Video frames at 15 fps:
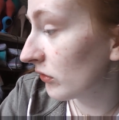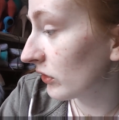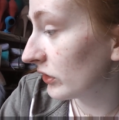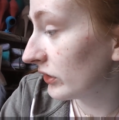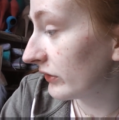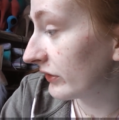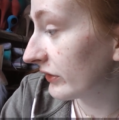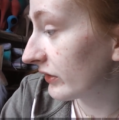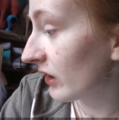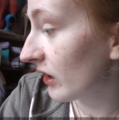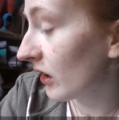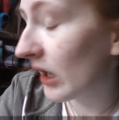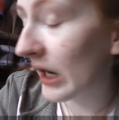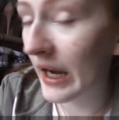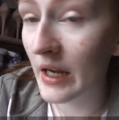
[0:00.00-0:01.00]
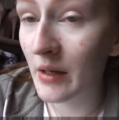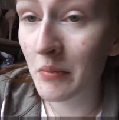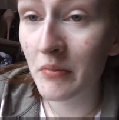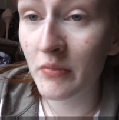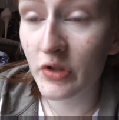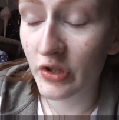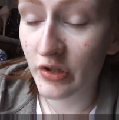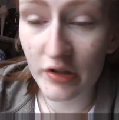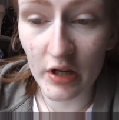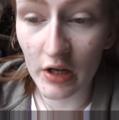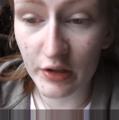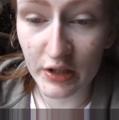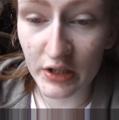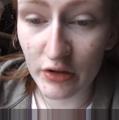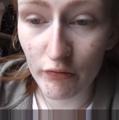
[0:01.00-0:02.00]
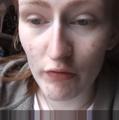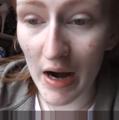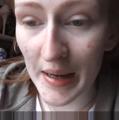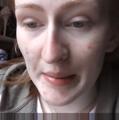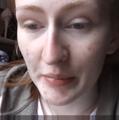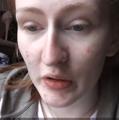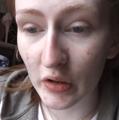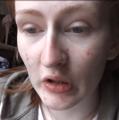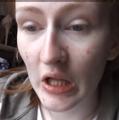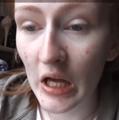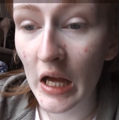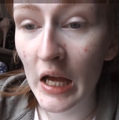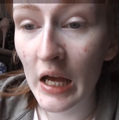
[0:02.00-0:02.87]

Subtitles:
because I am just starting to ramble,